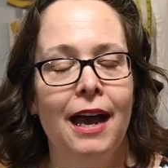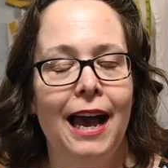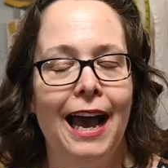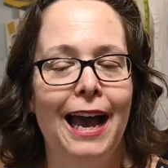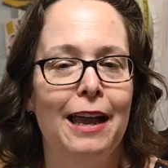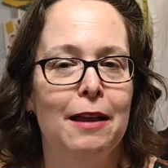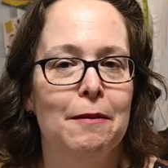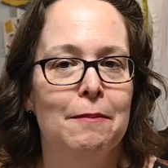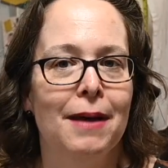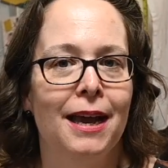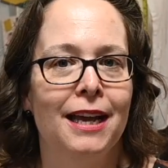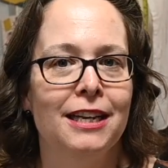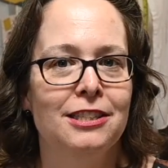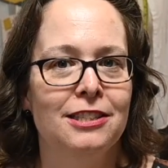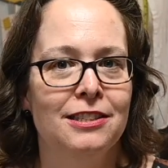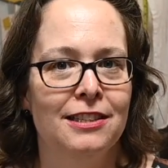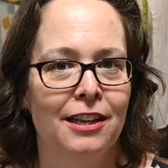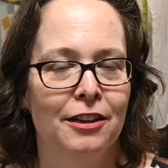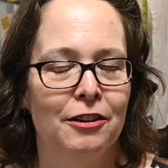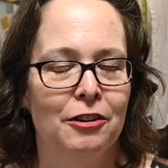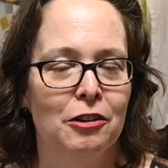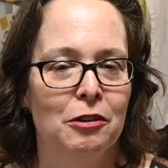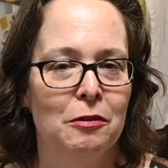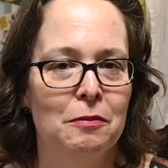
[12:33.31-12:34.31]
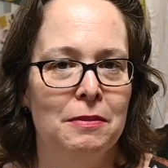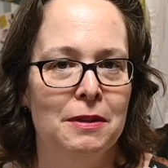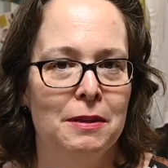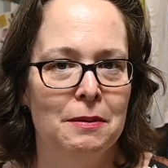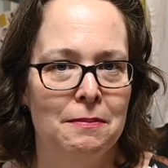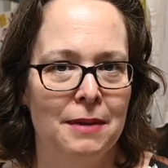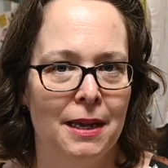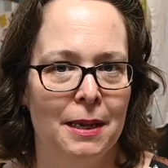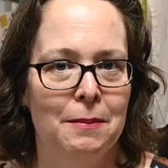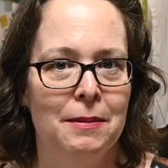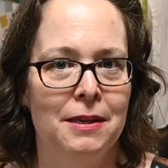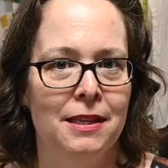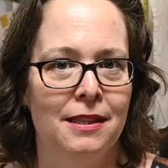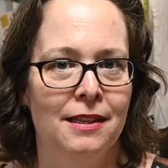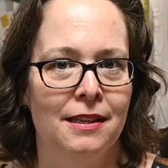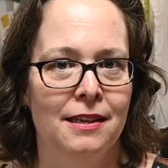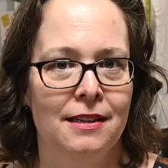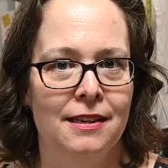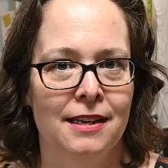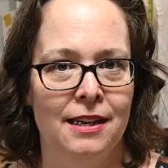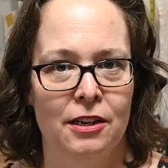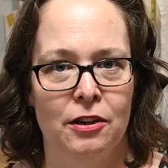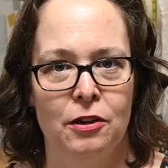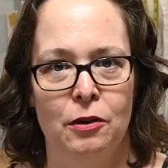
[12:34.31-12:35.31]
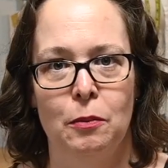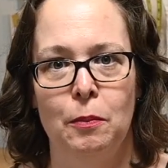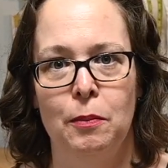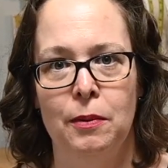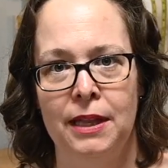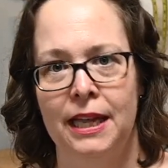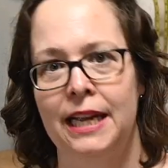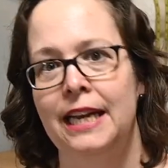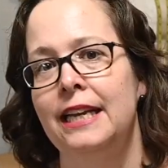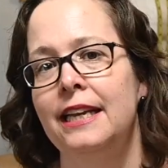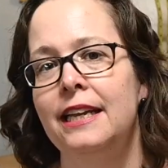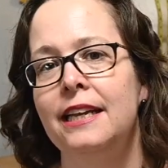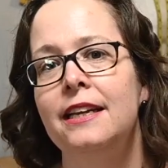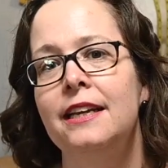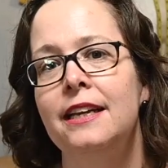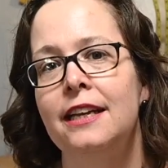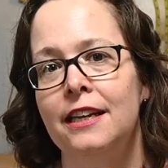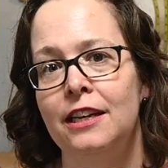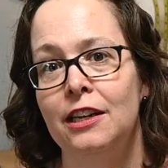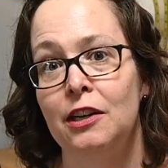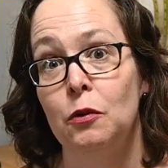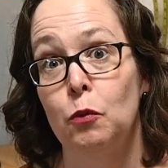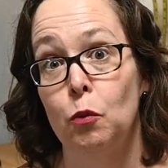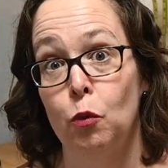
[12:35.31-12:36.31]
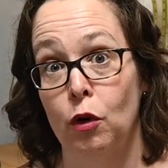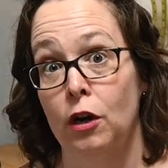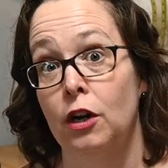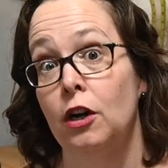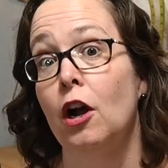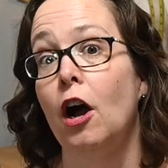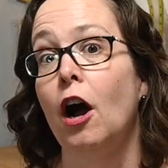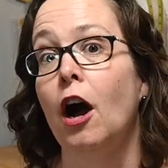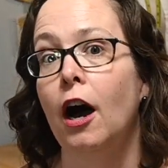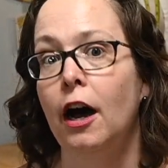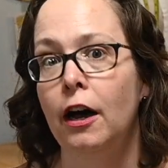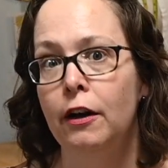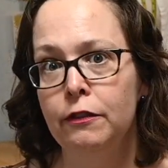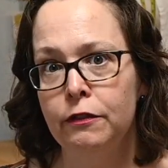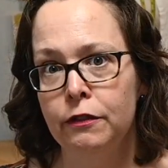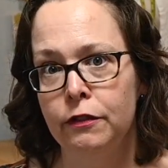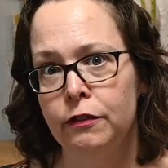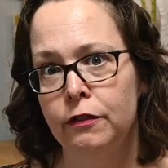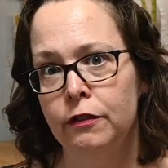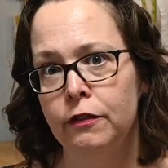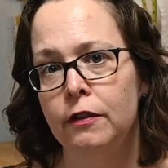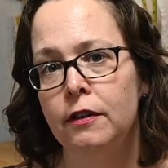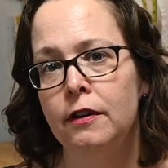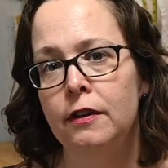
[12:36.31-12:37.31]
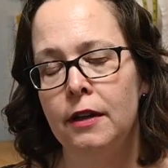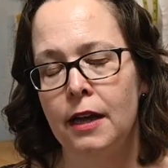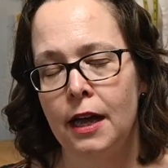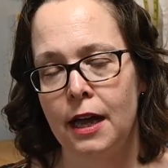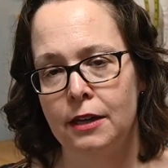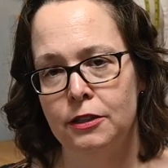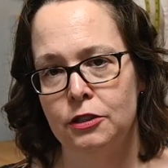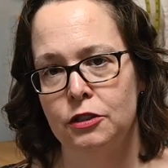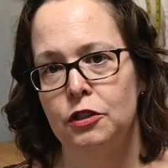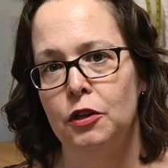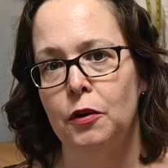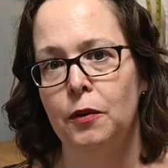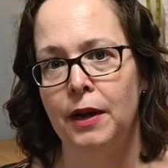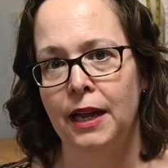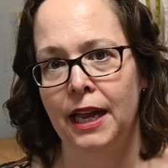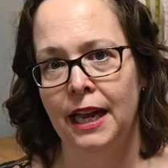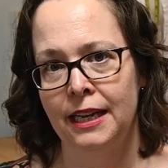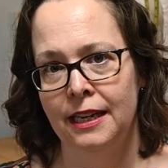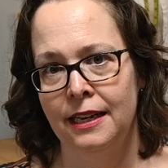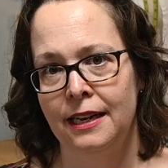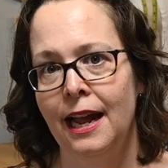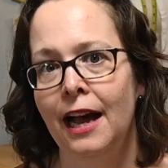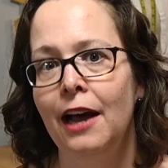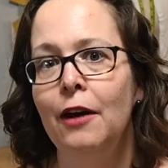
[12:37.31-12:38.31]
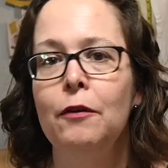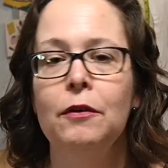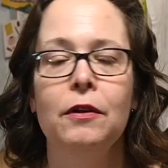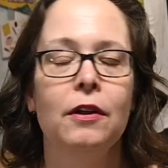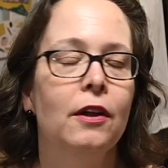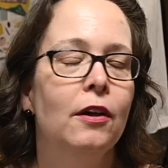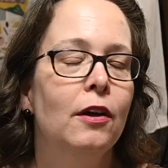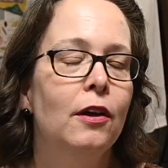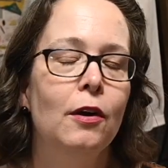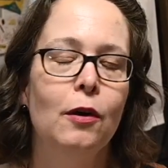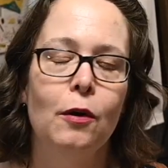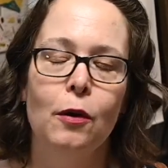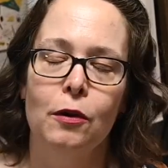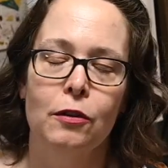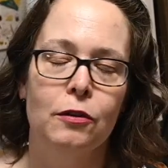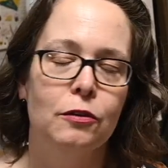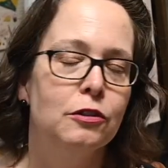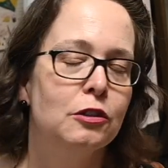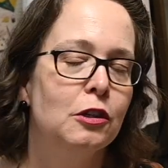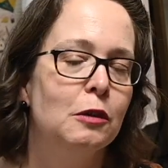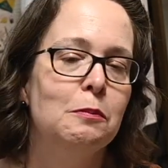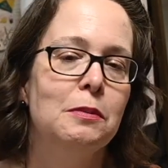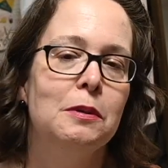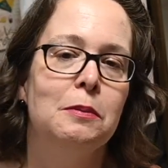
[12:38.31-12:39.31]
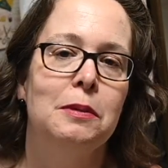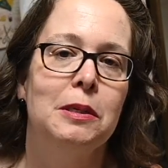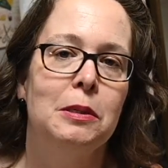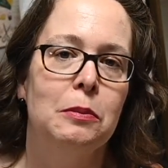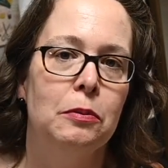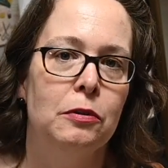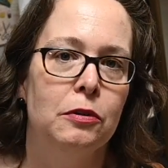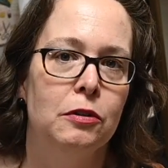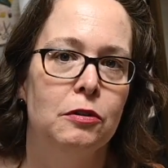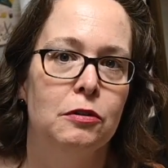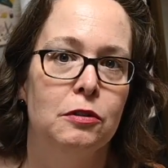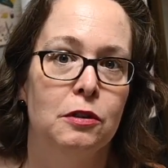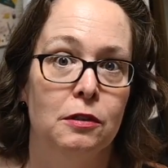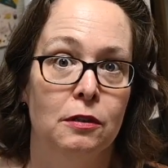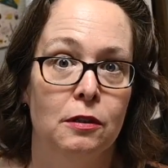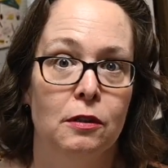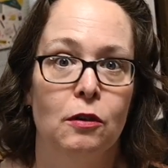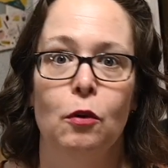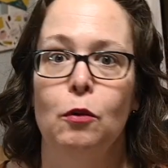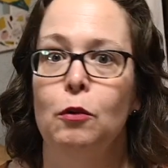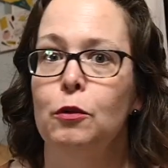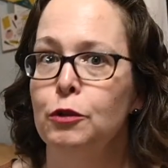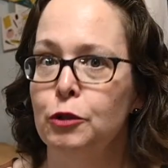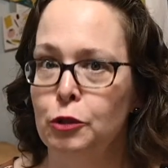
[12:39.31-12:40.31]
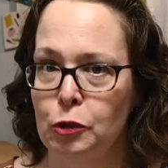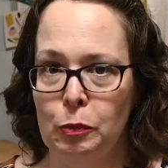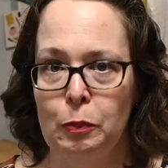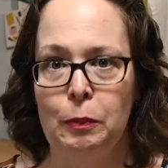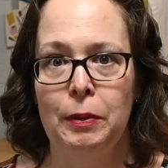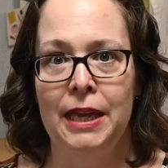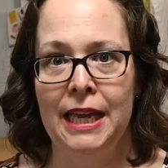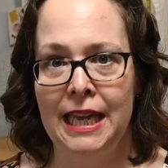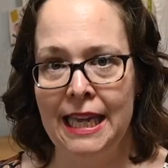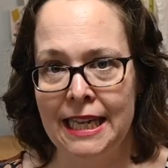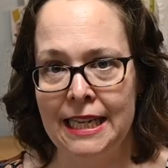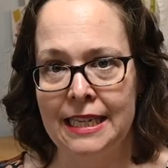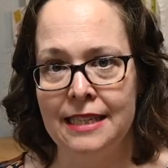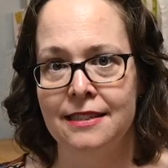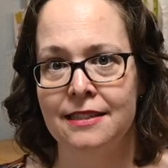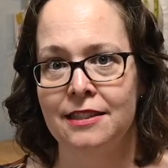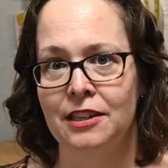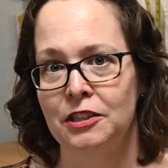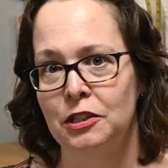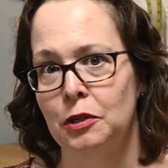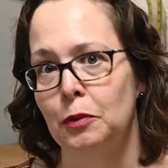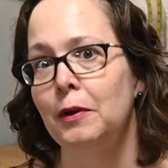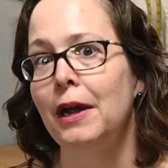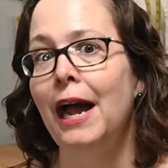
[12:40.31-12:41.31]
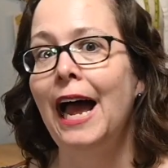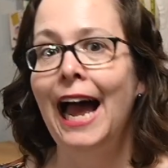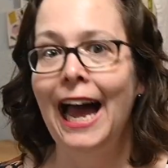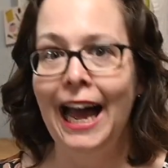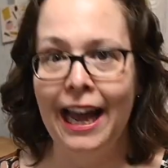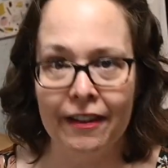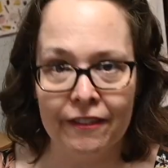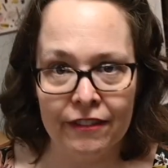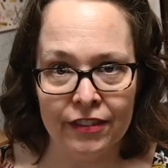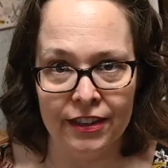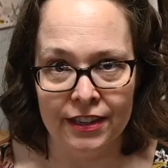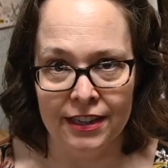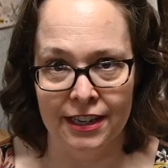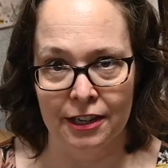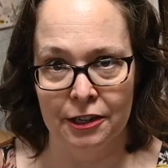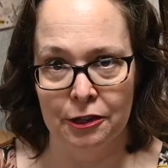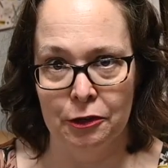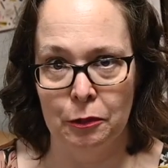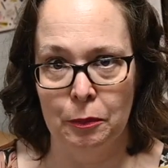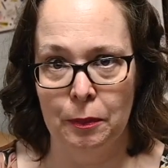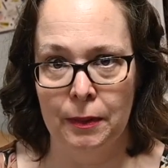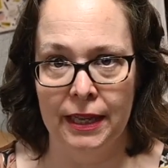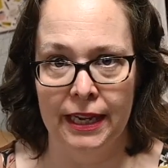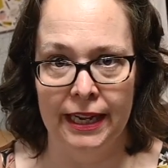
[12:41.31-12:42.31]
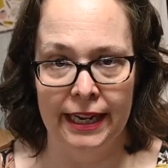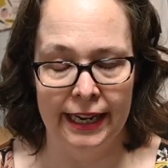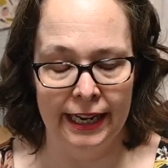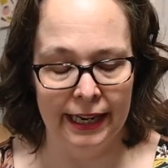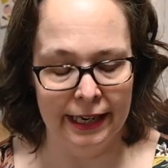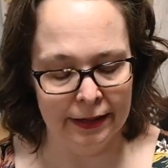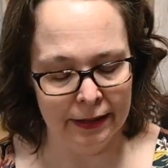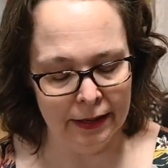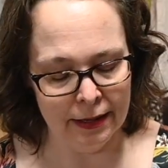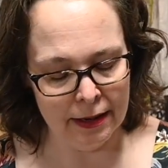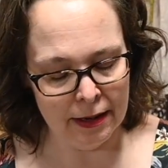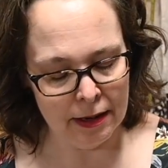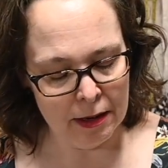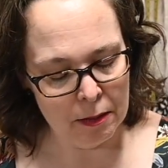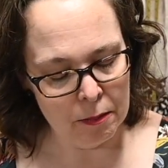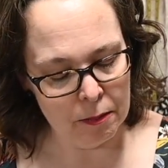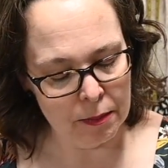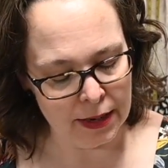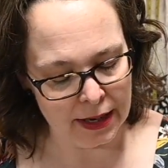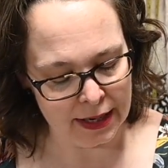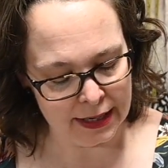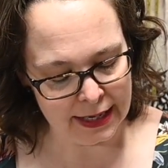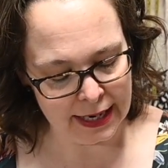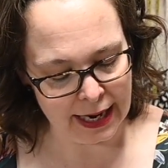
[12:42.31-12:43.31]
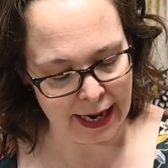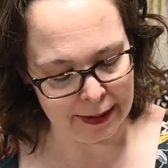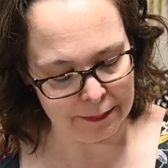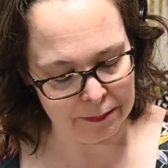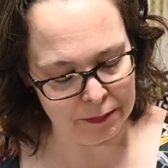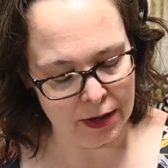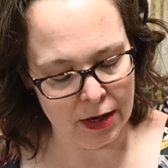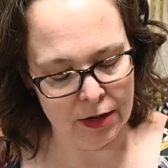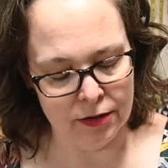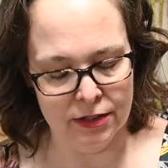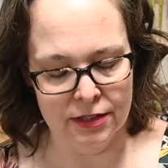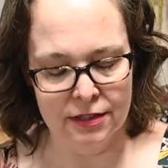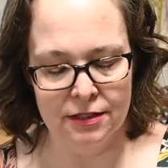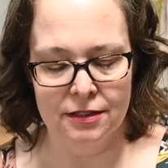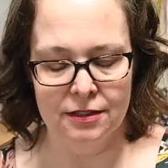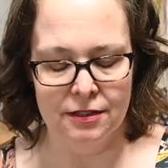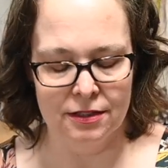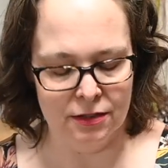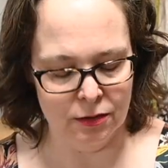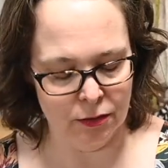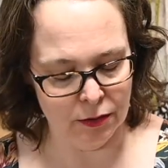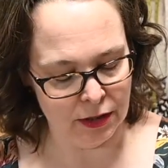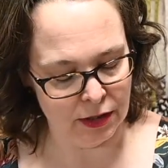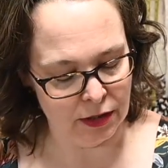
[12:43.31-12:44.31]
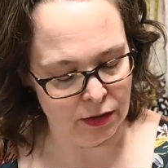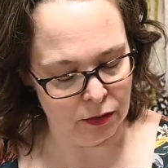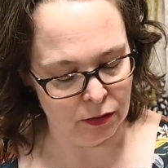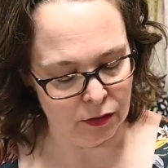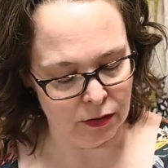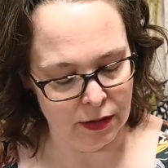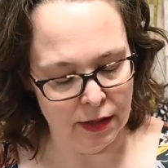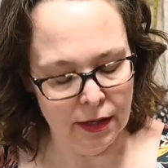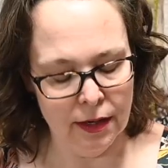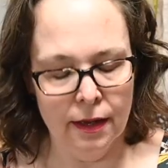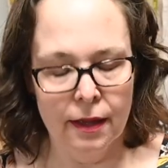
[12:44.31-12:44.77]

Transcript: I imagine that could be maybe the nickel plating getting worn off as you're going in and out, or those could be people using older pens that don't have the nickel plating. But yeah, this is so cute.